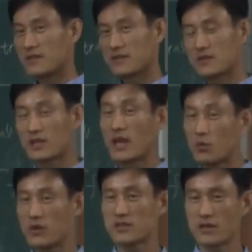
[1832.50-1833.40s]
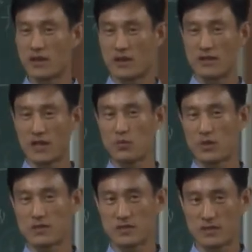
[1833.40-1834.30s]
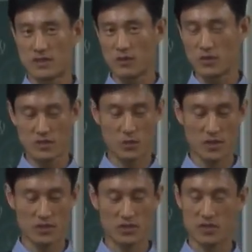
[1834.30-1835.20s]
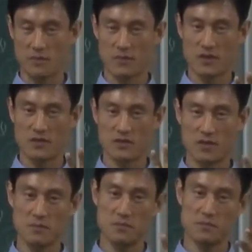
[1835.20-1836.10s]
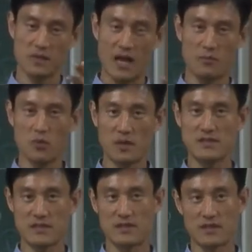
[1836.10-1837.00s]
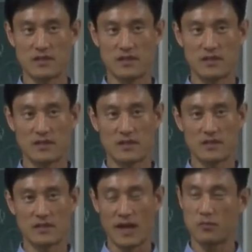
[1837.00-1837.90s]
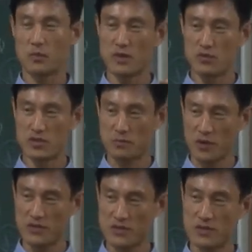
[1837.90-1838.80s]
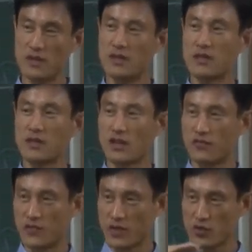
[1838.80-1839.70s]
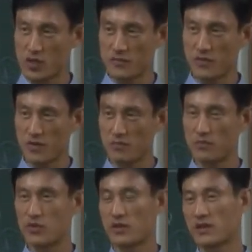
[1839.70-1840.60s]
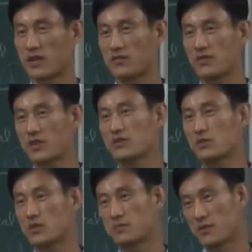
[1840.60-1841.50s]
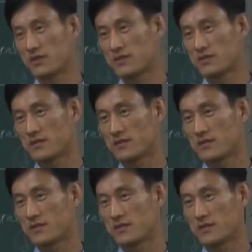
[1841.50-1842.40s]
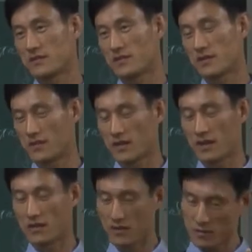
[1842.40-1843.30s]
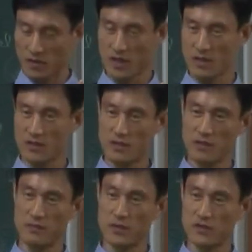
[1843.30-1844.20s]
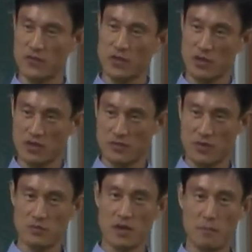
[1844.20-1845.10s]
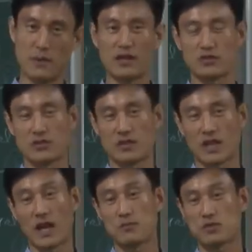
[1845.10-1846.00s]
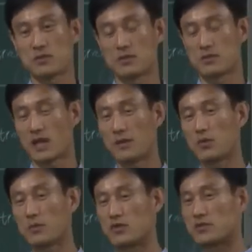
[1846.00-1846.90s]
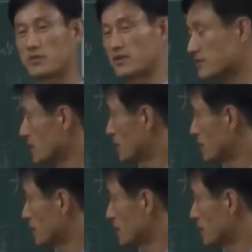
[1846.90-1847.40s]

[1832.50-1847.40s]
So that was the relationship. Some time domain signal, time domain response. Take a Fourier transform, you're gonna get frequency response. And again, inverse Fourier transform, come back to the time domain response.